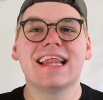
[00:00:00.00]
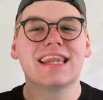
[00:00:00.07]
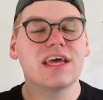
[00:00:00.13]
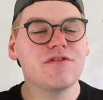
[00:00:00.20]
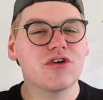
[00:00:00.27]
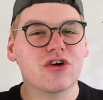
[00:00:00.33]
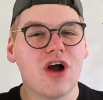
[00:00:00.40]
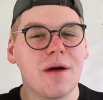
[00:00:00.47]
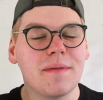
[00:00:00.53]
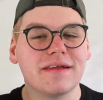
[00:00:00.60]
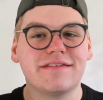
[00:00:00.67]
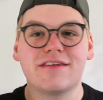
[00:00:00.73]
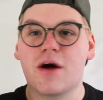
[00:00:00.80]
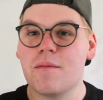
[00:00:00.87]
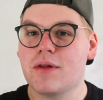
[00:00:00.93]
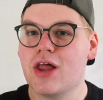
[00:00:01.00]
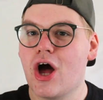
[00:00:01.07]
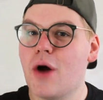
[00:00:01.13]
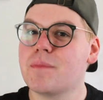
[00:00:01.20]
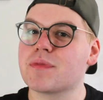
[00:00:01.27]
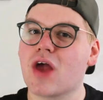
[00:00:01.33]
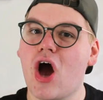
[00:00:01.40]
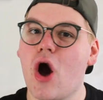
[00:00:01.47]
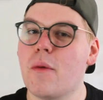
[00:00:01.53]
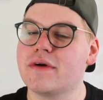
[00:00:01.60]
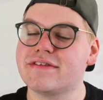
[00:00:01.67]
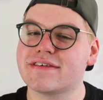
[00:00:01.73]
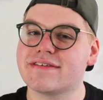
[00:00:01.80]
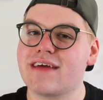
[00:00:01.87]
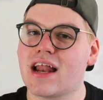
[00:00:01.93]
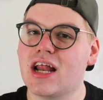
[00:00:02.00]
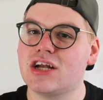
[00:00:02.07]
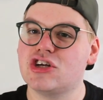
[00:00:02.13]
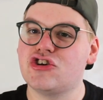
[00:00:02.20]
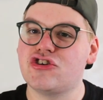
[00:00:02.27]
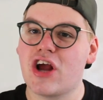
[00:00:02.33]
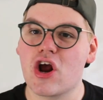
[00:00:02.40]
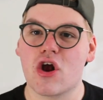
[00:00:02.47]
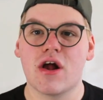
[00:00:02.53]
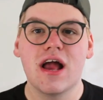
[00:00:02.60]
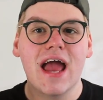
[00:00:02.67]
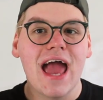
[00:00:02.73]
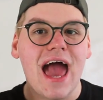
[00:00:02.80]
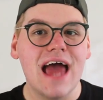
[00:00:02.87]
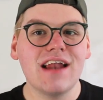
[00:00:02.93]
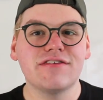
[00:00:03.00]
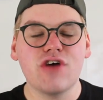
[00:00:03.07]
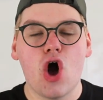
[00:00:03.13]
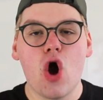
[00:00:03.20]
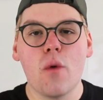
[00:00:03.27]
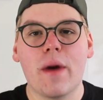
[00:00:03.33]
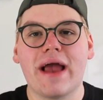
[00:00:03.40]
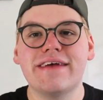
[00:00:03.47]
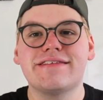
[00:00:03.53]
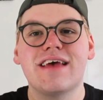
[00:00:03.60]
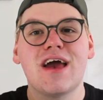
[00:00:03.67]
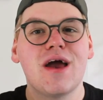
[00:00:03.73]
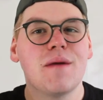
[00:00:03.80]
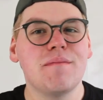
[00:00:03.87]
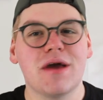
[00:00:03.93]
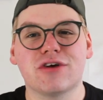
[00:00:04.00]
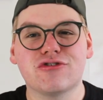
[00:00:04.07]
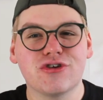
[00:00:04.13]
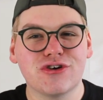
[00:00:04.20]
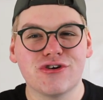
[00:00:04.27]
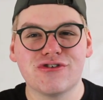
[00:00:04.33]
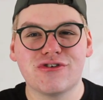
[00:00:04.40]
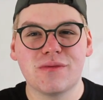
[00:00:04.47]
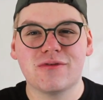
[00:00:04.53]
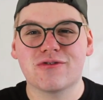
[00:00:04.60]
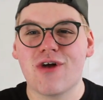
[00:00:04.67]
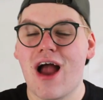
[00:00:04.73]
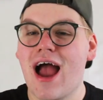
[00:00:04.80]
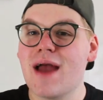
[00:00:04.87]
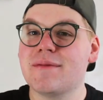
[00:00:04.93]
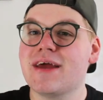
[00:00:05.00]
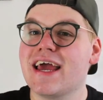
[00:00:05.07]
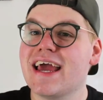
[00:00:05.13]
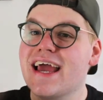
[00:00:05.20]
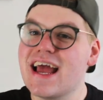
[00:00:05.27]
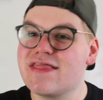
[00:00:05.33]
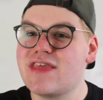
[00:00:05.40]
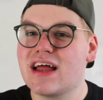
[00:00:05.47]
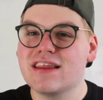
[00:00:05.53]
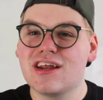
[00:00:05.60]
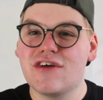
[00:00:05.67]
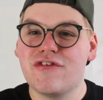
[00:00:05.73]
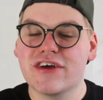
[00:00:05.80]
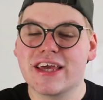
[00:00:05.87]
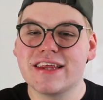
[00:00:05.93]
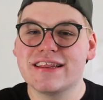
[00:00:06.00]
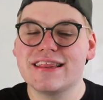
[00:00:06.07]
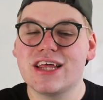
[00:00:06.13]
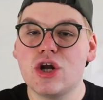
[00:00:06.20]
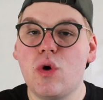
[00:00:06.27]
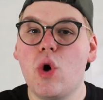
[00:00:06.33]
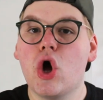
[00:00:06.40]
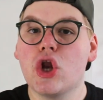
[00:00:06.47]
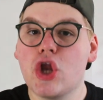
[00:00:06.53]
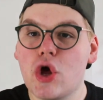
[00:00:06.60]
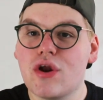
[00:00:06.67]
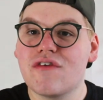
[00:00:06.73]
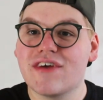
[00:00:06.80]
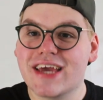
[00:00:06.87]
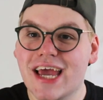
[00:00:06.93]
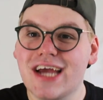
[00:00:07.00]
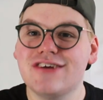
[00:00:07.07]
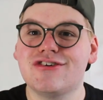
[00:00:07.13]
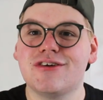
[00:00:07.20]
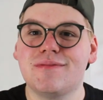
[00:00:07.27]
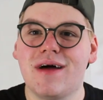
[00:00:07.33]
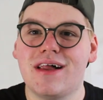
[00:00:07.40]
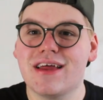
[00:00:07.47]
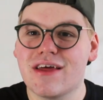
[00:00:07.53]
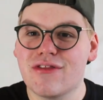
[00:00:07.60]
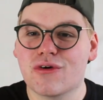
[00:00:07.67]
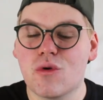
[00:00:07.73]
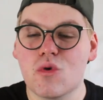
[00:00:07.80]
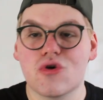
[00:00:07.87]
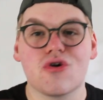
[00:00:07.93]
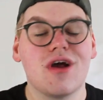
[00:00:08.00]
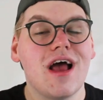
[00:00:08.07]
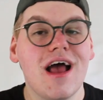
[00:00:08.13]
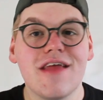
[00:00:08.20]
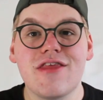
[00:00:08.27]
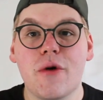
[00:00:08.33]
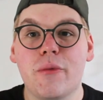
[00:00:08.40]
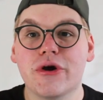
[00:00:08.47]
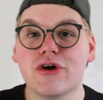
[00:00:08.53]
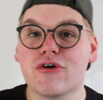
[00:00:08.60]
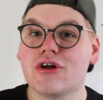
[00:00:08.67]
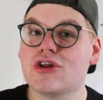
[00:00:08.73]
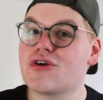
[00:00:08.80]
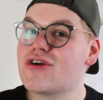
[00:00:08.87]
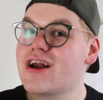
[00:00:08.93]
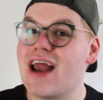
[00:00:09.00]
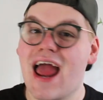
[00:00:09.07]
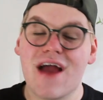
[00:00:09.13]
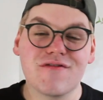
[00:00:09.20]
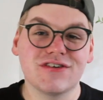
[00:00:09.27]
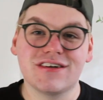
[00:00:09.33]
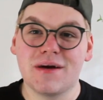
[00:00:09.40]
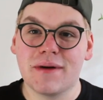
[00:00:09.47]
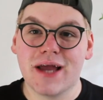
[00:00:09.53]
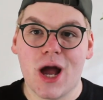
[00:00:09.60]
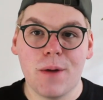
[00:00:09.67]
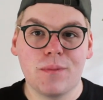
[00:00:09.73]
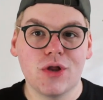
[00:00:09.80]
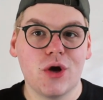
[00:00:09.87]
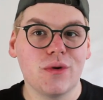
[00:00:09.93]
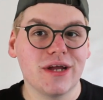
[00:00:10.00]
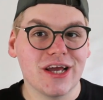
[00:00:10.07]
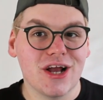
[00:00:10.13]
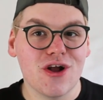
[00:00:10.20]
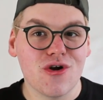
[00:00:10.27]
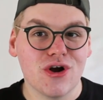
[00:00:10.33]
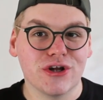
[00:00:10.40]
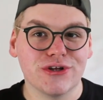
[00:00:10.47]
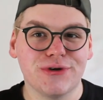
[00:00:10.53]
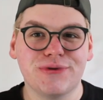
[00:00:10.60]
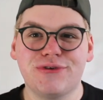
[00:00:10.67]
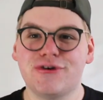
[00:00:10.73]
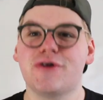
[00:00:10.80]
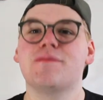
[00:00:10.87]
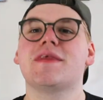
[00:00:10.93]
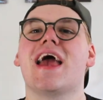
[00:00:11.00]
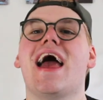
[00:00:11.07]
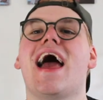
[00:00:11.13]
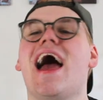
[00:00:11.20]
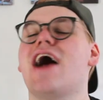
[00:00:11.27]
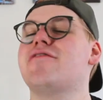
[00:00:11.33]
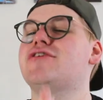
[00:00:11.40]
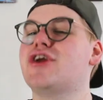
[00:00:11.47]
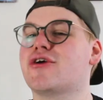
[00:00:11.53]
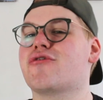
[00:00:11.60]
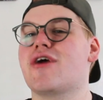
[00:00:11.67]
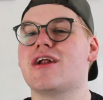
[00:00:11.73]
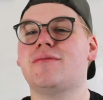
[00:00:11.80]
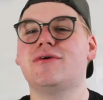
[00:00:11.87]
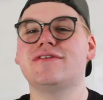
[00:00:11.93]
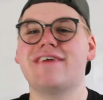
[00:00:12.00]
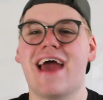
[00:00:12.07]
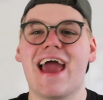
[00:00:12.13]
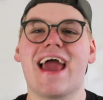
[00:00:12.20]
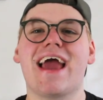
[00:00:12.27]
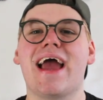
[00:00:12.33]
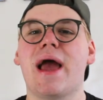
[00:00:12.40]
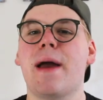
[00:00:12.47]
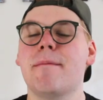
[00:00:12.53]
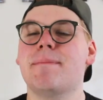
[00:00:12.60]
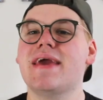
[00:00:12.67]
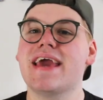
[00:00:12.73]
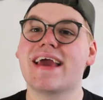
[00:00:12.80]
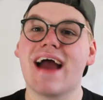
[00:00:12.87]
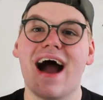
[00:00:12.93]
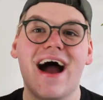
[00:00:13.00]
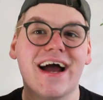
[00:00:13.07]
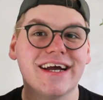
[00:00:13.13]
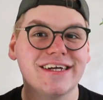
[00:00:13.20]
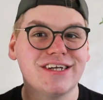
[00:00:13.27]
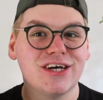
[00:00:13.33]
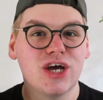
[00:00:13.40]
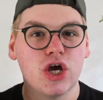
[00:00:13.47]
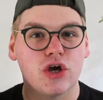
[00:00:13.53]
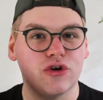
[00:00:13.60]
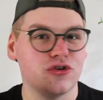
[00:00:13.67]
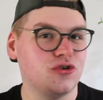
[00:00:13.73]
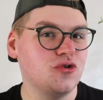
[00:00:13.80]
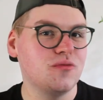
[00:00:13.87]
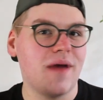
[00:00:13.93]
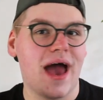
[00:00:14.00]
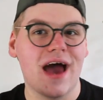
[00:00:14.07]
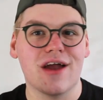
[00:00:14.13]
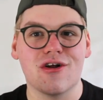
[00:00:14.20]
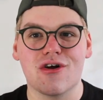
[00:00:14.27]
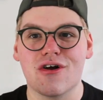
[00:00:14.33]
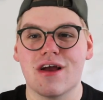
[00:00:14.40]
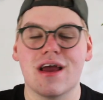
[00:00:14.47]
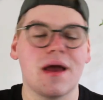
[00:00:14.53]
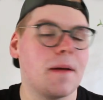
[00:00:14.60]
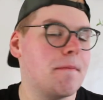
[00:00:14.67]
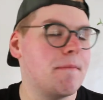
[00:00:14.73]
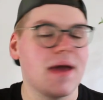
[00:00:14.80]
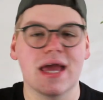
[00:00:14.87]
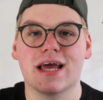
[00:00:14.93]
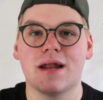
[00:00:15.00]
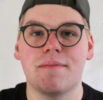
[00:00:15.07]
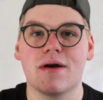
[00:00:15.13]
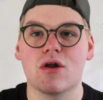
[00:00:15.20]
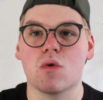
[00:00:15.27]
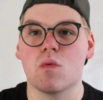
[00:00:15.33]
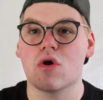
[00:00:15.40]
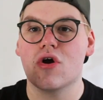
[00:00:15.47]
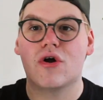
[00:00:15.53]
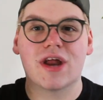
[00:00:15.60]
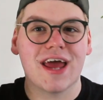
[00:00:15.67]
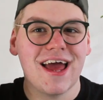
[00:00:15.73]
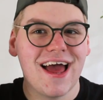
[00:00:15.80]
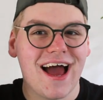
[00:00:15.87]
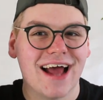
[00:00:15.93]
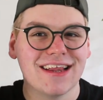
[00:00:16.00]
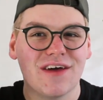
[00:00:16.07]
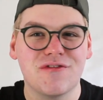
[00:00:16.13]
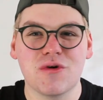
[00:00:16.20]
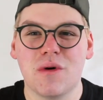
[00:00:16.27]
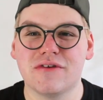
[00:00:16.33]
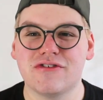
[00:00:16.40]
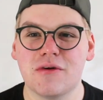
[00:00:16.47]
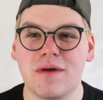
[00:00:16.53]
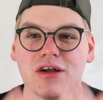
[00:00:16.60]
Leave your comments down below. Always excited to share. And as always, make sure you're subscribed. Hit that little, little notification bell in the corner. That way you're alerted every time I upload here on YouTube. Have an incredible day. Be kind. You matter. Make it a better world. I love you all so